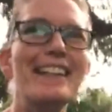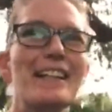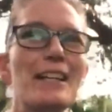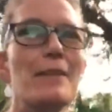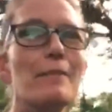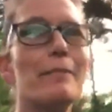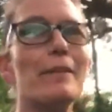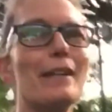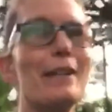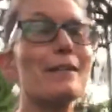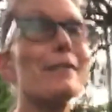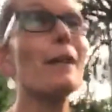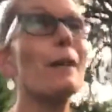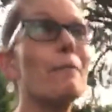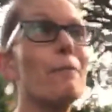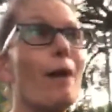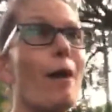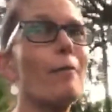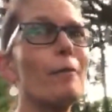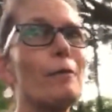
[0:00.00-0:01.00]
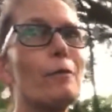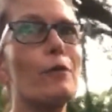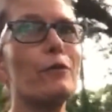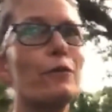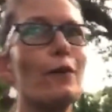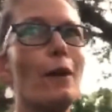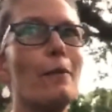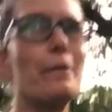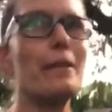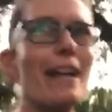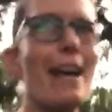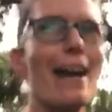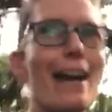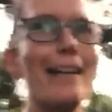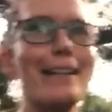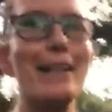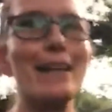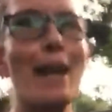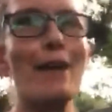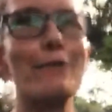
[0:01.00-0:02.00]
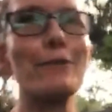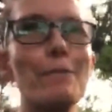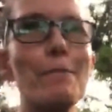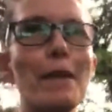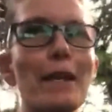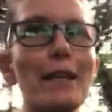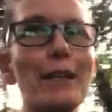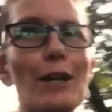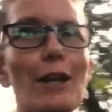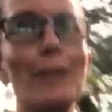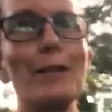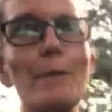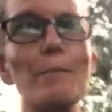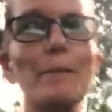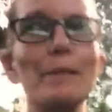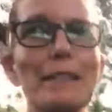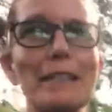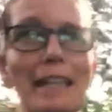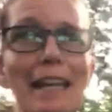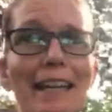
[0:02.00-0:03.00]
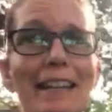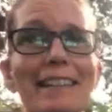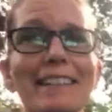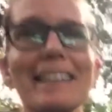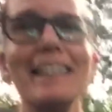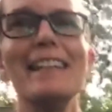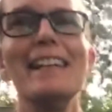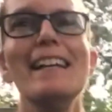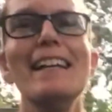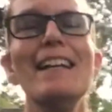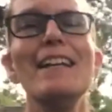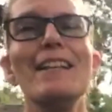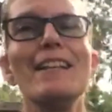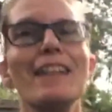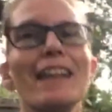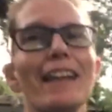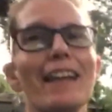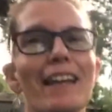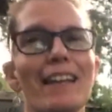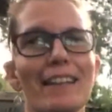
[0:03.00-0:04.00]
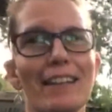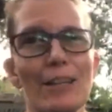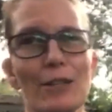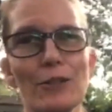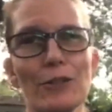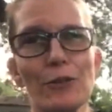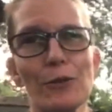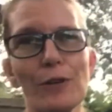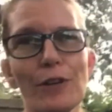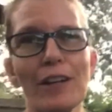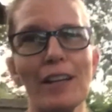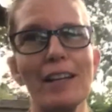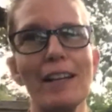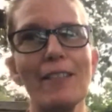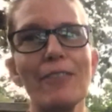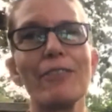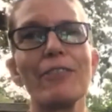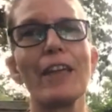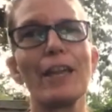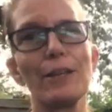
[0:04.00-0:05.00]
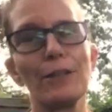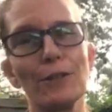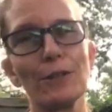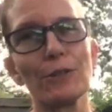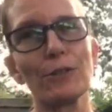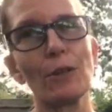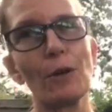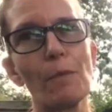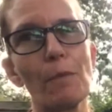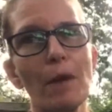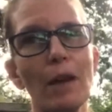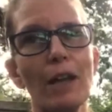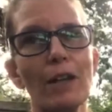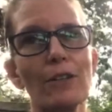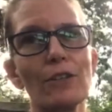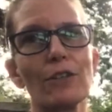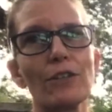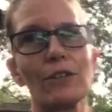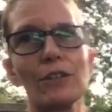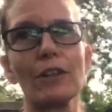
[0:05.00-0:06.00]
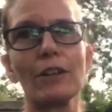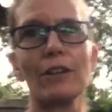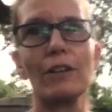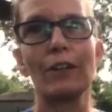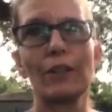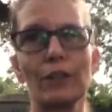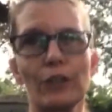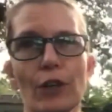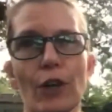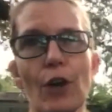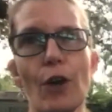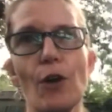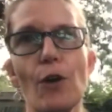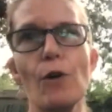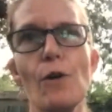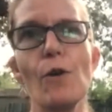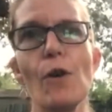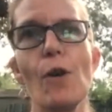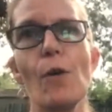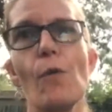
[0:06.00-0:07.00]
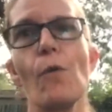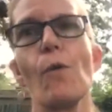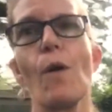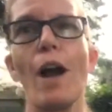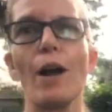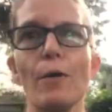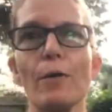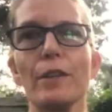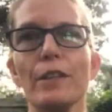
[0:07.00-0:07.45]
because I probably will fall behind and have to make it all up at the end. Enjoy. Thank you so much. Go walk with a